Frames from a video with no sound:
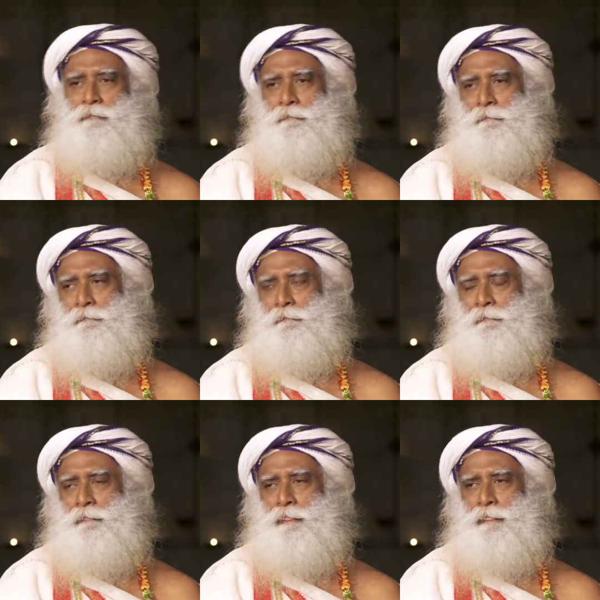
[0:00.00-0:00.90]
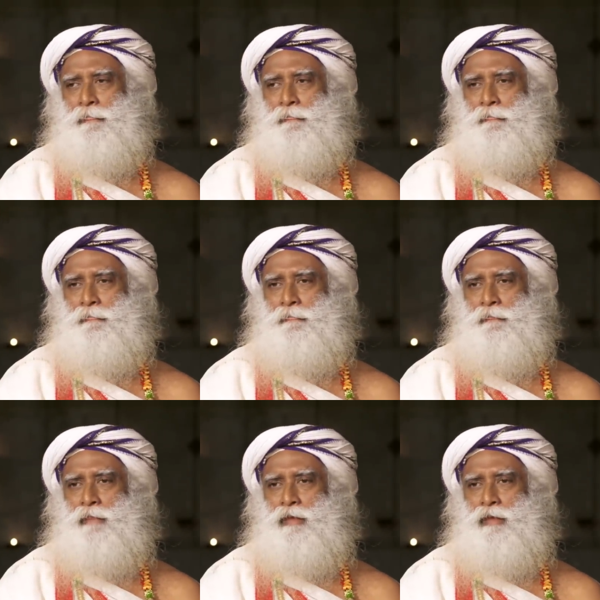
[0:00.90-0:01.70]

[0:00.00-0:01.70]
Nobody speaks.